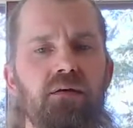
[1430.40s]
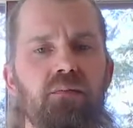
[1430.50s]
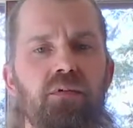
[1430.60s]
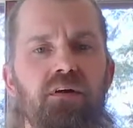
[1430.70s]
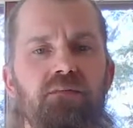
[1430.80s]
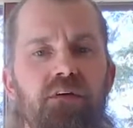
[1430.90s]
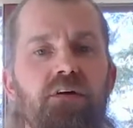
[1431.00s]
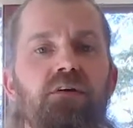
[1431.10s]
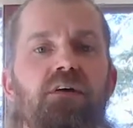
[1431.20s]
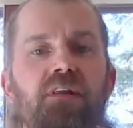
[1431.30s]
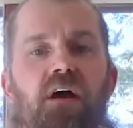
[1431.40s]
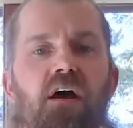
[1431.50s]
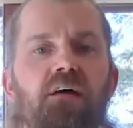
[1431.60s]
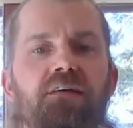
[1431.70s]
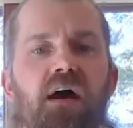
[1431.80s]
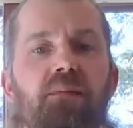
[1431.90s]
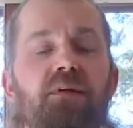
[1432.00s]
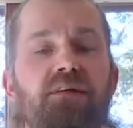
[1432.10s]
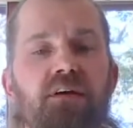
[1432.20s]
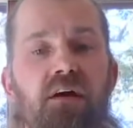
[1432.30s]
but if you're doing that all the time and
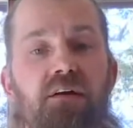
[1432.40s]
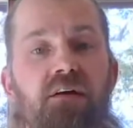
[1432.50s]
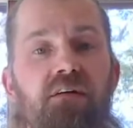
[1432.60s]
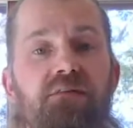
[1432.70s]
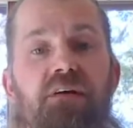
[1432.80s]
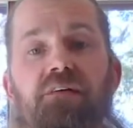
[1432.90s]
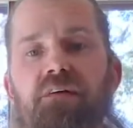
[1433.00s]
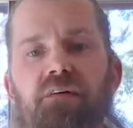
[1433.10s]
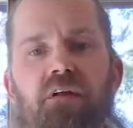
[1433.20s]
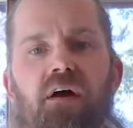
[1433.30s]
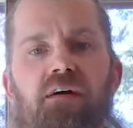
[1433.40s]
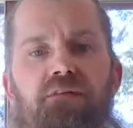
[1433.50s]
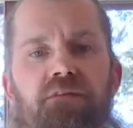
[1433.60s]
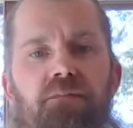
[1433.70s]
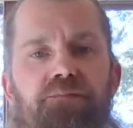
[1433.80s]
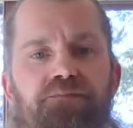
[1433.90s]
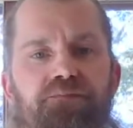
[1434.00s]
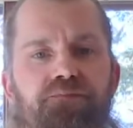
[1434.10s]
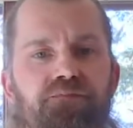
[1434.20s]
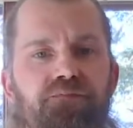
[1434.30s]
it's starting to interfere with your life,
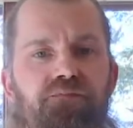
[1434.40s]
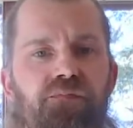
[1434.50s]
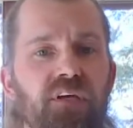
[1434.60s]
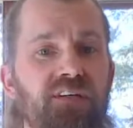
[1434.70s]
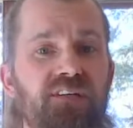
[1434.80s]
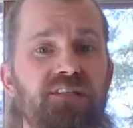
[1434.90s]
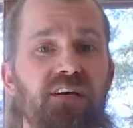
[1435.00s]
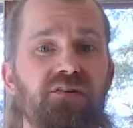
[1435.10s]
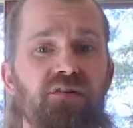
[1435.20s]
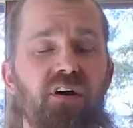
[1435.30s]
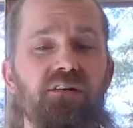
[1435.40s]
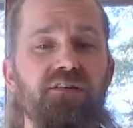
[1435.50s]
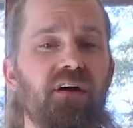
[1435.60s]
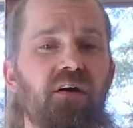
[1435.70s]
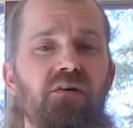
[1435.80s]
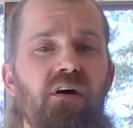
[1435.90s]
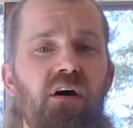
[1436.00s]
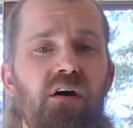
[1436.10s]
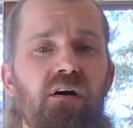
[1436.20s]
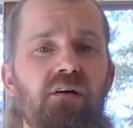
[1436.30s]
just like drugs and
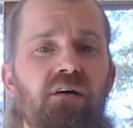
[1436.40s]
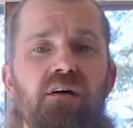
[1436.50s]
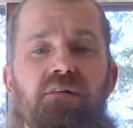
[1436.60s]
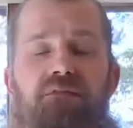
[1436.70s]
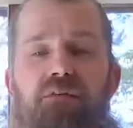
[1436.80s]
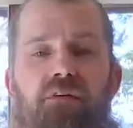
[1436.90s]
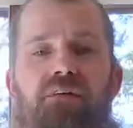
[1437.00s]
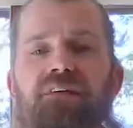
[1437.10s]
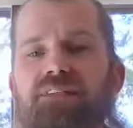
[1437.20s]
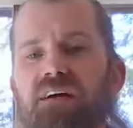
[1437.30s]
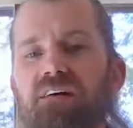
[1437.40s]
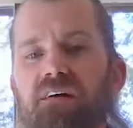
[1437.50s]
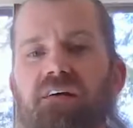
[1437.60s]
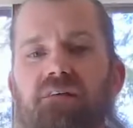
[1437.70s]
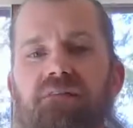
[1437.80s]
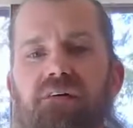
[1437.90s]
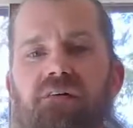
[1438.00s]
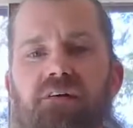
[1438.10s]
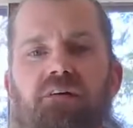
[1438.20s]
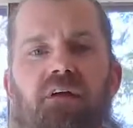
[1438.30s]
alcohol, food, if it's starting to interfere with
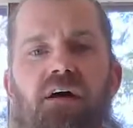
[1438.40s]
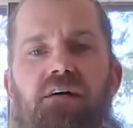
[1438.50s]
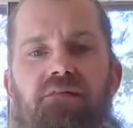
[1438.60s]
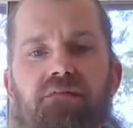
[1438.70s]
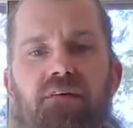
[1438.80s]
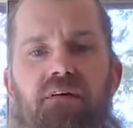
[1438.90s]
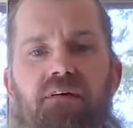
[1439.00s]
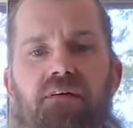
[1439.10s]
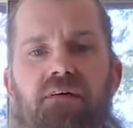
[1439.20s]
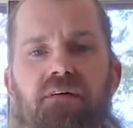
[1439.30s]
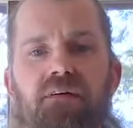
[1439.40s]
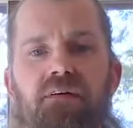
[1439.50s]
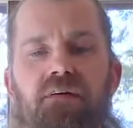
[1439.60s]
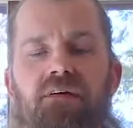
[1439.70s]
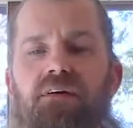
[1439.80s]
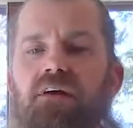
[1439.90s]
your life, you're